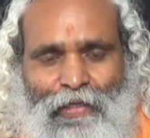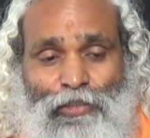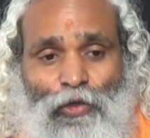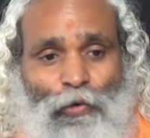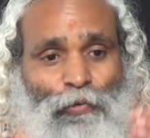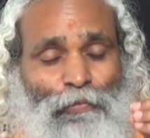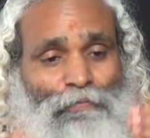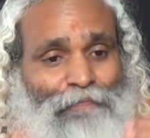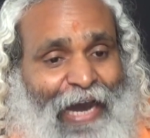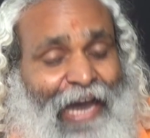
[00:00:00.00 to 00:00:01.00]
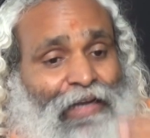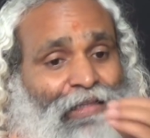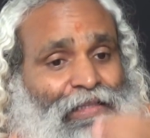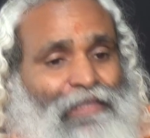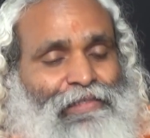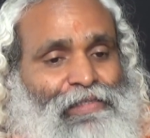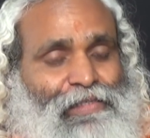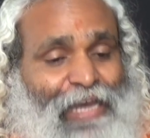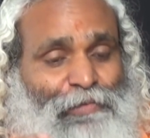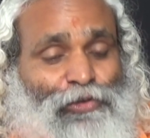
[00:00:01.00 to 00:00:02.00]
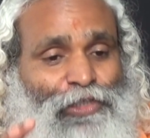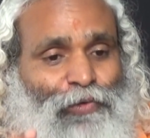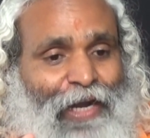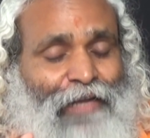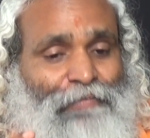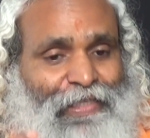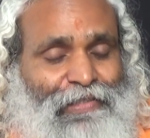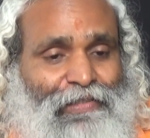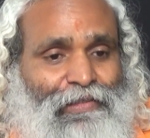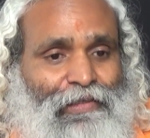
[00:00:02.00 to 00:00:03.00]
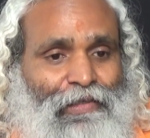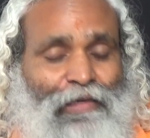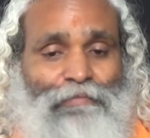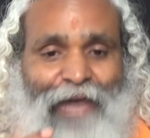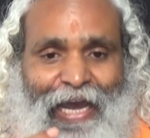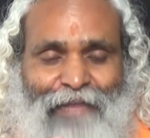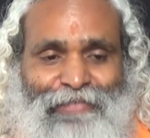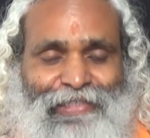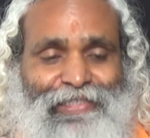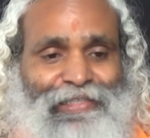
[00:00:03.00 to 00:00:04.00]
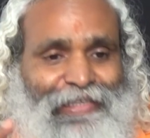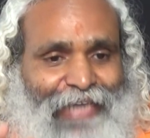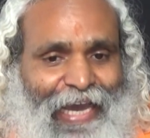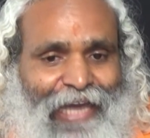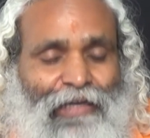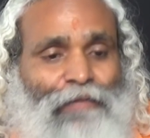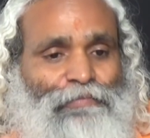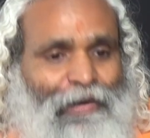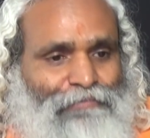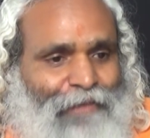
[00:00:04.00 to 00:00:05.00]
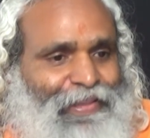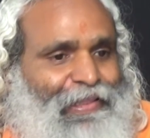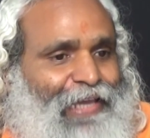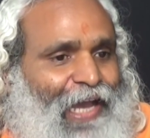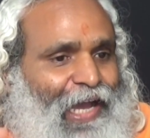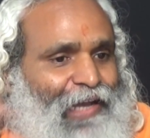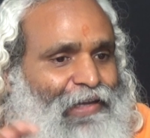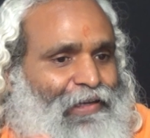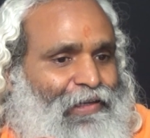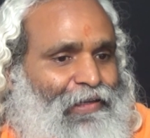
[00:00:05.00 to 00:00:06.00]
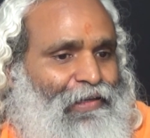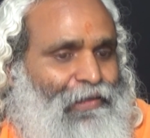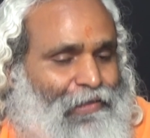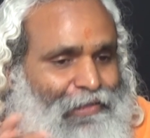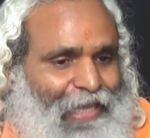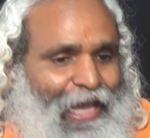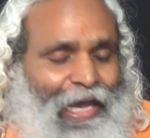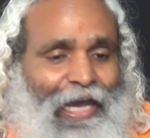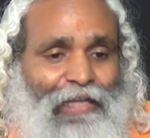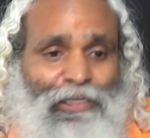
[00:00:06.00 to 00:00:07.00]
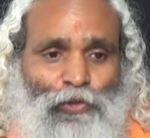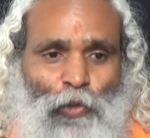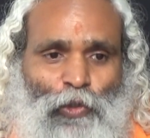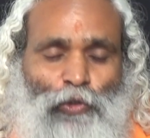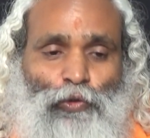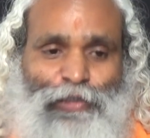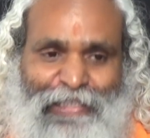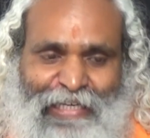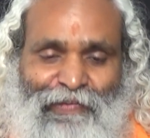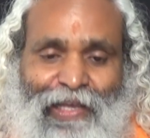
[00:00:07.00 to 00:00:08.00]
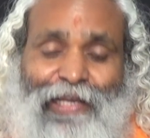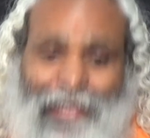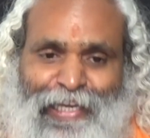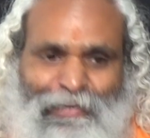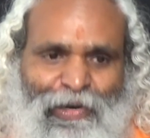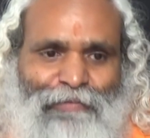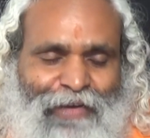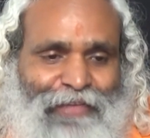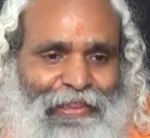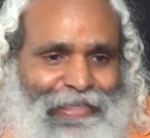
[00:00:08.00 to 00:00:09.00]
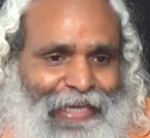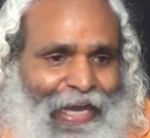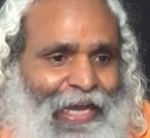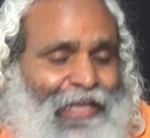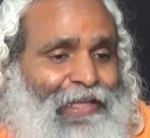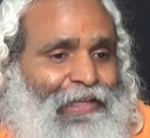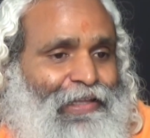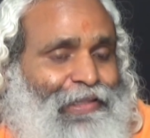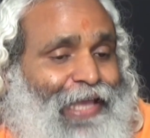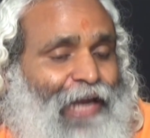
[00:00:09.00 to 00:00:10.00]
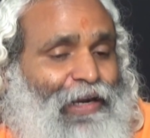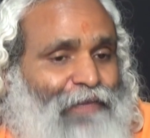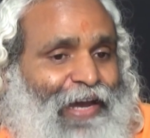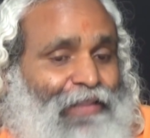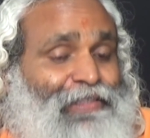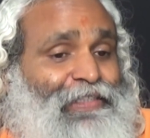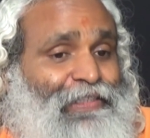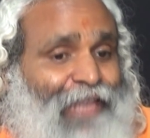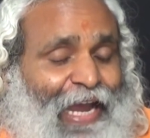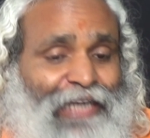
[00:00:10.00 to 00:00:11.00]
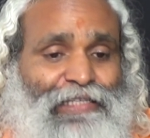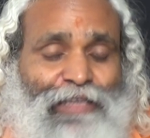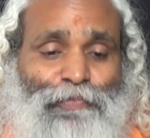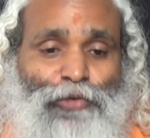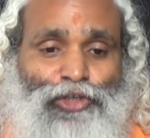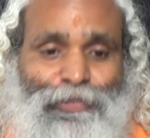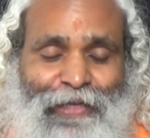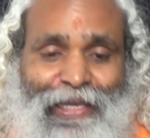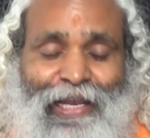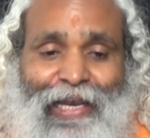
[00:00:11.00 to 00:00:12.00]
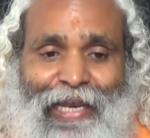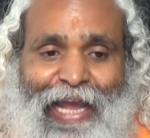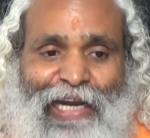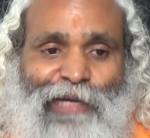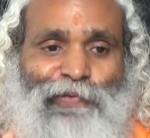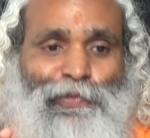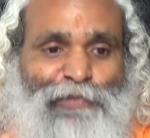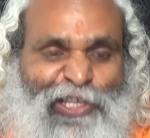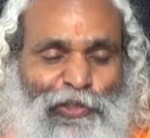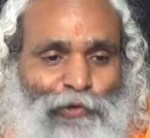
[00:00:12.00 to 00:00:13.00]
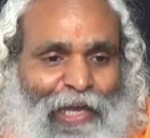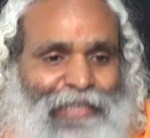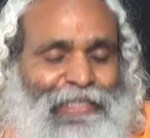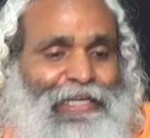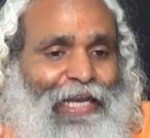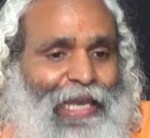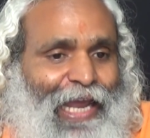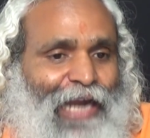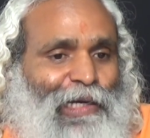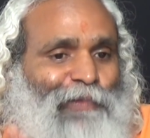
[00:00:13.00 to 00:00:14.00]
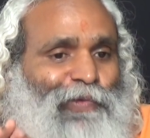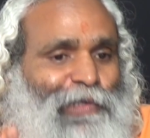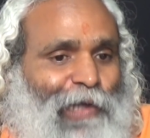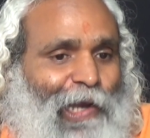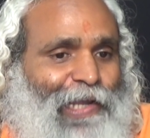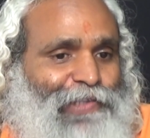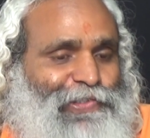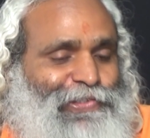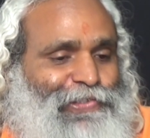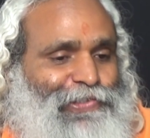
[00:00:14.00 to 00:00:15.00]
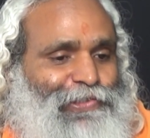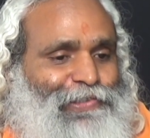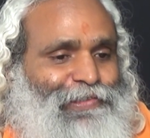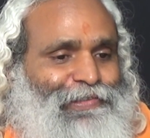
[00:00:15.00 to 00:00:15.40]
So, Bharatiyas, I'm using the word, means, Bha means Jnana, Brahma Vidya. Rataha, those who revel in Brahma Vidya, they are called Bharati. This land is supposed to be land of spirituality, land of knowledge.